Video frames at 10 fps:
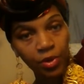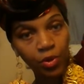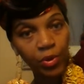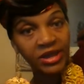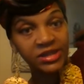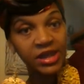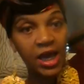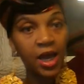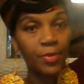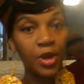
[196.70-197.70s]
Great
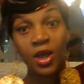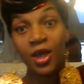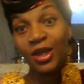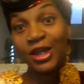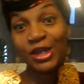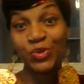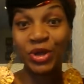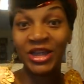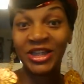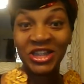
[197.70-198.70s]
top, looks
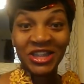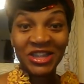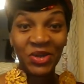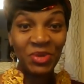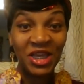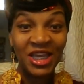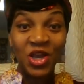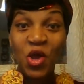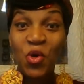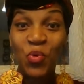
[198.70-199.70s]
really good to
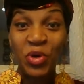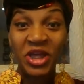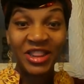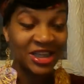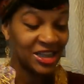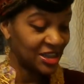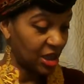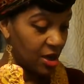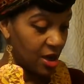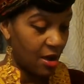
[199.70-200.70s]
me with this
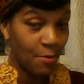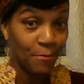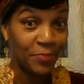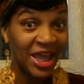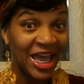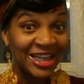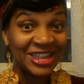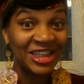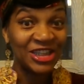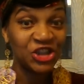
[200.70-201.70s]

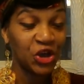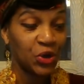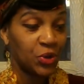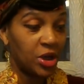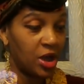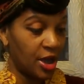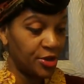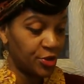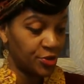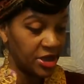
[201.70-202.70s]
black t-shirt
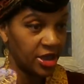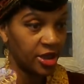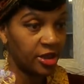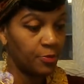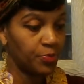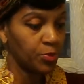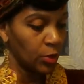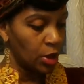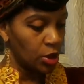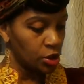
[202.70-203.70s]
underneath.
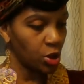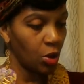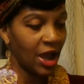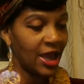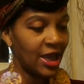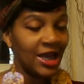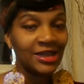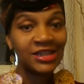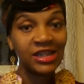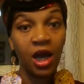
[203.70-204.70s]
So I had
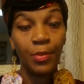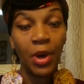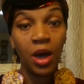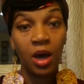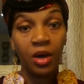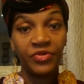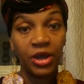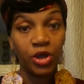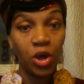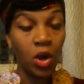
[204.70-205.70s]
some of
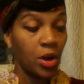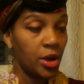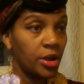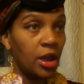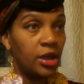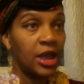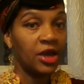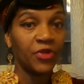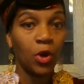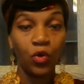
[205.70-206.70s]
the yarn
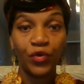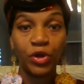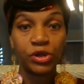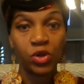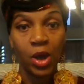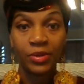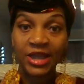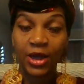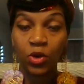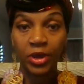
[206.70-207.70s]
left over, so I was
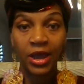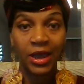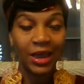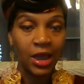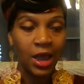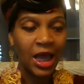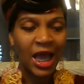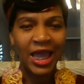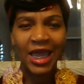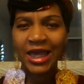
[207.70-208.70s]
like, okay,
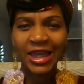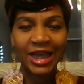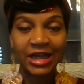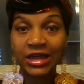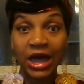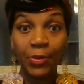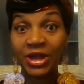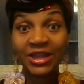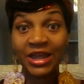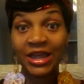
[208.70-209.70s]
I had like a couple
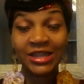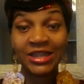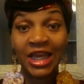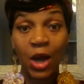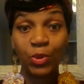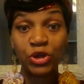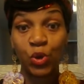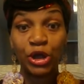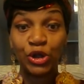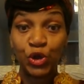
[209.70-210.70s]
of things that I was
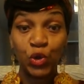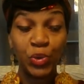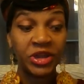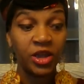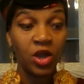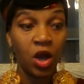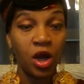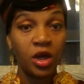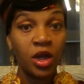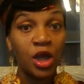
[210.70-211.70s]
going to do with the
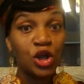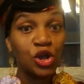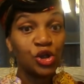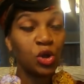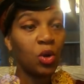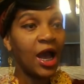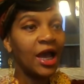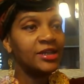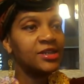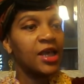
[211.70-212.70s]
yarn, so
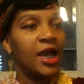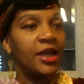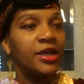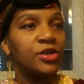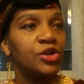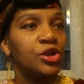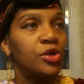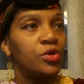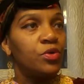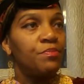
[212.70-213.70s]
I decided
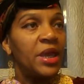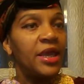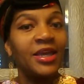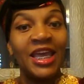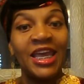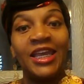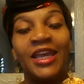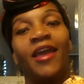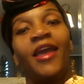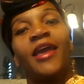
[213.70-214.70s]
to make a
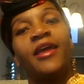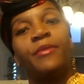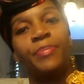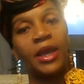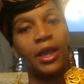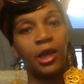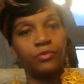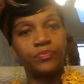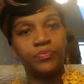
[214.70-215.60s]
headband.